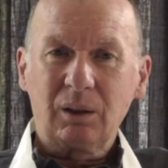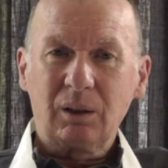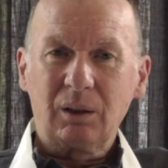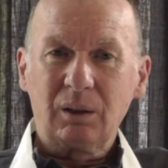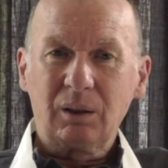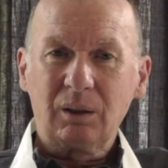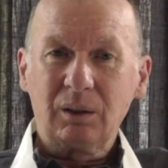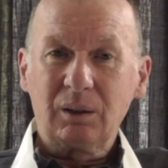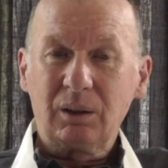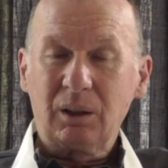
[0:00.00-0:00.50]

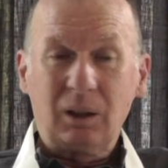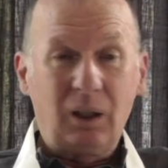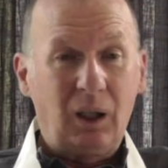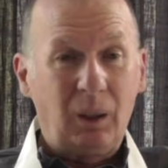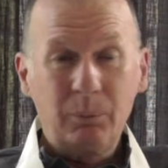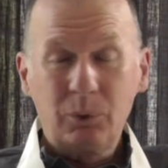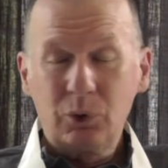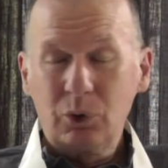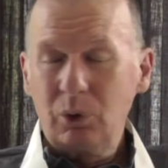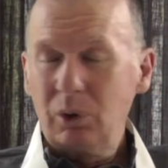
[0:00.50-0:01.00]
uh,
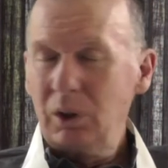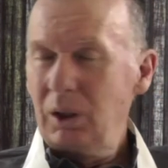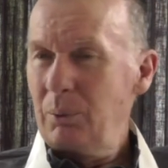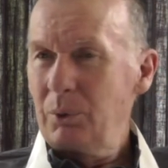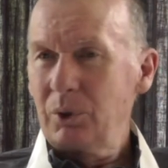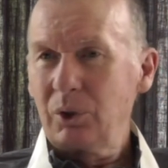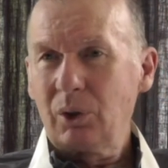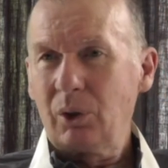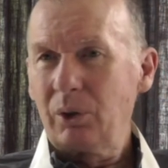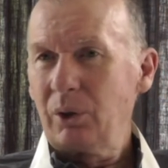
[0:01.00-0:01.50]
I'm sure he
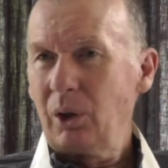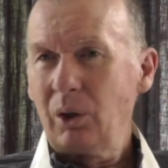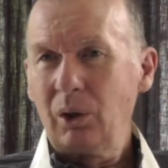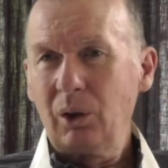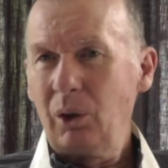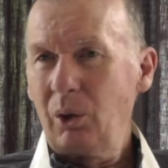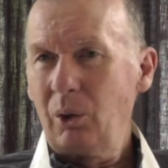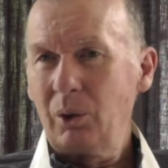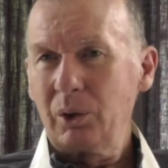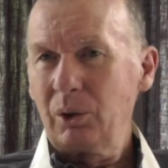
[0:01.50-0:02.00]
would have gone a
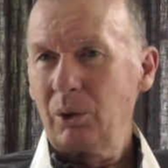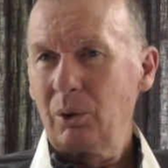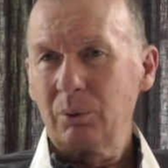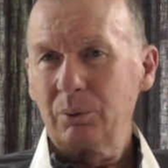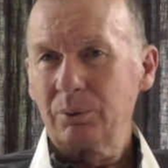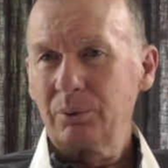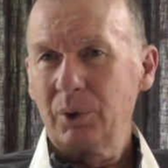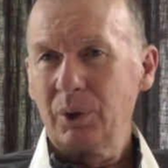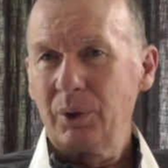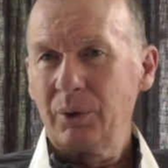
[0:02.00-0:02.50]
lot,
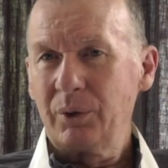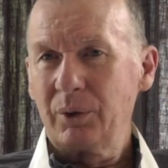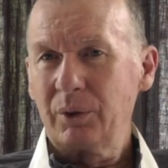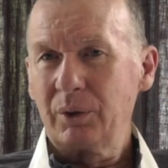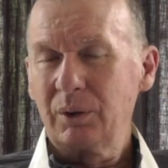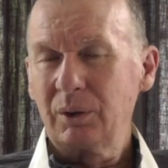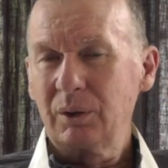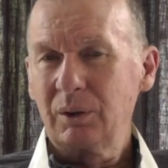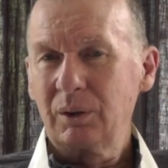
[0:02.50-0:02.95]
lot further.